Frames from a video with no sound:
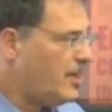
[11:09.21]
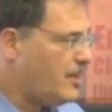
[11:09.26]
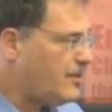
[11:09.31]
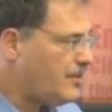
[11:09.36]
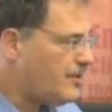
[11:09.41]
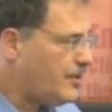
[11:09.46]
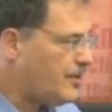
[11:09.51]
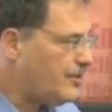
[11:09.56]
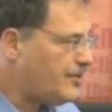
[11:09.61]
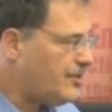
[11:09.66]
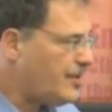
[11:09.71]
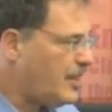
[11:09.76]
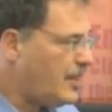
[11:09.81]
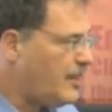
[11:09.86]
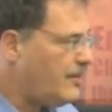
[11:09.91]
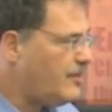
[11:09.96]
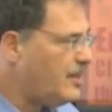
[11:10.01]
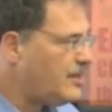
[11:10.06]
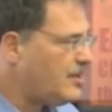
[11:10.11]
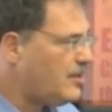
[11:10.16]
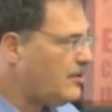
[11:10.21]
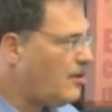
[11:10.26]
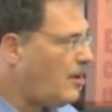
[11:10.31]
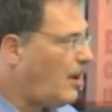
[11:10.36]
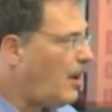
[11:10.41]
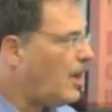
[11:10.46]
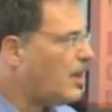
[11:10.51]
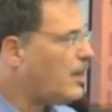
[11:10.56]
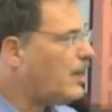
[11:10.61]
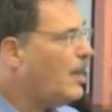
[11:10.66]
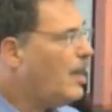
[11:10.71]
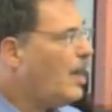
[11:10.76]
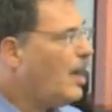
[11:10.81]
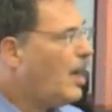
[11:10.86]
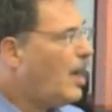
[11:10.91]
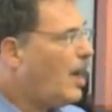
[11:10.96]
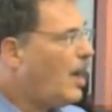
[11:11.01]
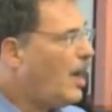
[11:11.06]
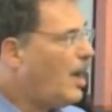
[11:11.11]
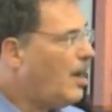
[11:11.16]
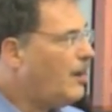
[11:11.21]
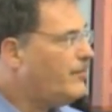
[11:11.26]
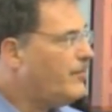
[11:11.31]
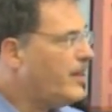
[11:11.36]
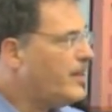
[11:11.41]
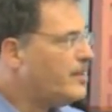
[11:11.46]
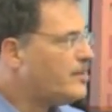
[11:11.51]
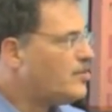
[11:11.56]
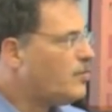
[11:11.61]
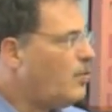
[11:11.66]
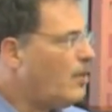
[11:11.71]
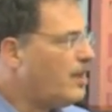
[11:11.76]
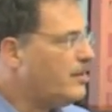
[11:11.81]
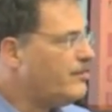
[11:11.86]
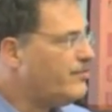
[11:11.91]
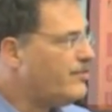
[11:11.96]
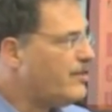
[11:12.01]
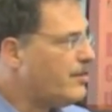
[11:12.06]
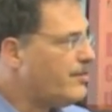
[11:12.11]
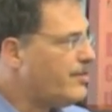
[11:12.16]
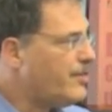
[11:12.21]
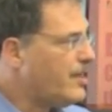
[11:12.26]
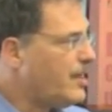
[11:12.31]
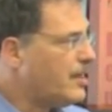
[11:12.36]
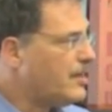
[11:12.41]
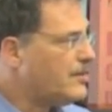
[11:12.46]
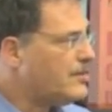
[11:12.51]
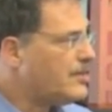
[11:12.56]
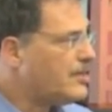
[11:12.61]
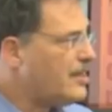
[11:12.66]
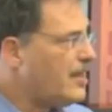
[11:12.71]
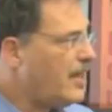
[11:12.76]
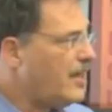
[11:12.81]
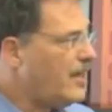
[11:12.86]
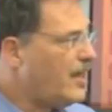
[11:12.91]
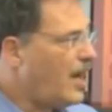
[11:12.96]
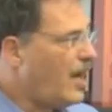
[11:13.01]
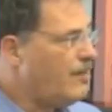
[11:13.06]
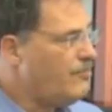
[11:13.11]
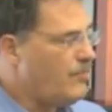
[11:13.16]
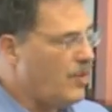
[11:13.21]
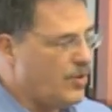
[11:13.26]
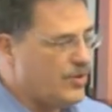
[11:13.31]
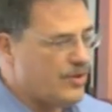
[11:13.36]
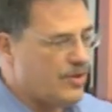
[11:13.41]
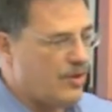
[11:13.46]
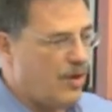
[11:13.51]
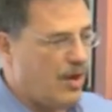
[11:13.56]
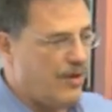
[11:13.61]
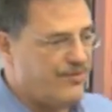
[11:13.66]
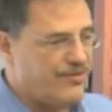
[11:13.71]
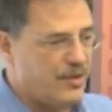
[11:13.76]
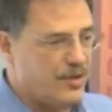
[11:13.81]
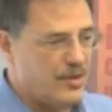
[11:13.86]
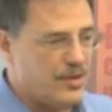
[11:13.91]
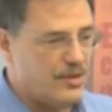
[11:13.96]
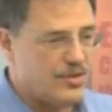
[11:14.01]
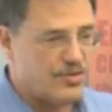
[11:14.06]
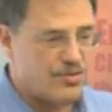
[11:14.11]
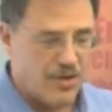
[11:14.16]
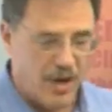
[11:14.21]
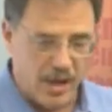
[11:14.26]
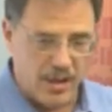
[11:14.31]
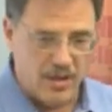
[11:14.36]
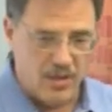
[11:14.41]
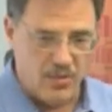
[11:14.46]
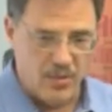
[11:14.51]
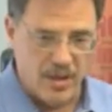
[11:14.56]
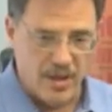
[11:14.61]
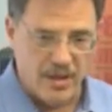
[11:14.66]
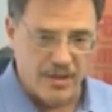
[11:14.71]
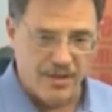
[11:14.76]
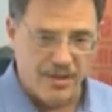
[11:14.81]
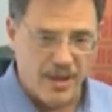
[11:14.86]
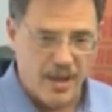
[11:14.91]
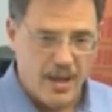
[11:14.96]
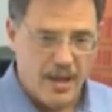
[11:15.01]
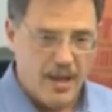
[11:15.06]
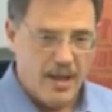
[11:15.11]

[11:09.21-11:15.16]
And as you'll see in this talk, um, it's one of the things that I most often struggle with.